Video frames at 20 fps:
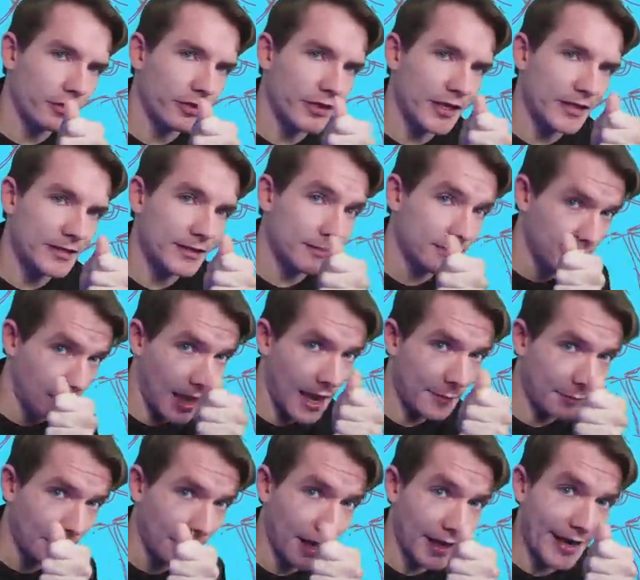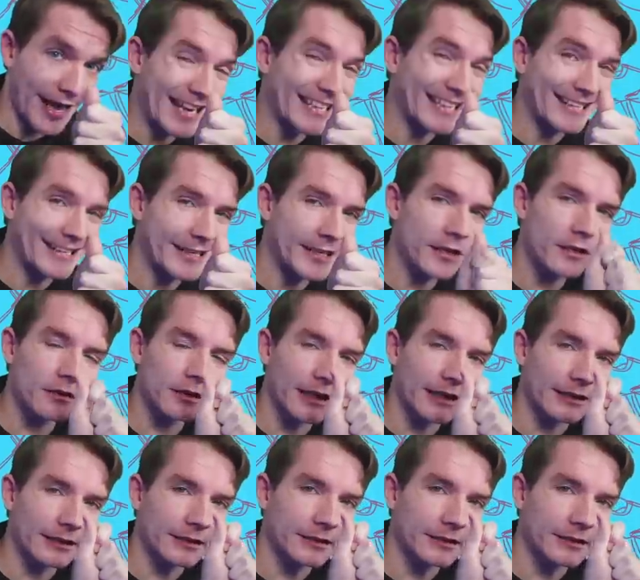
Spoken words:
the timeline hear like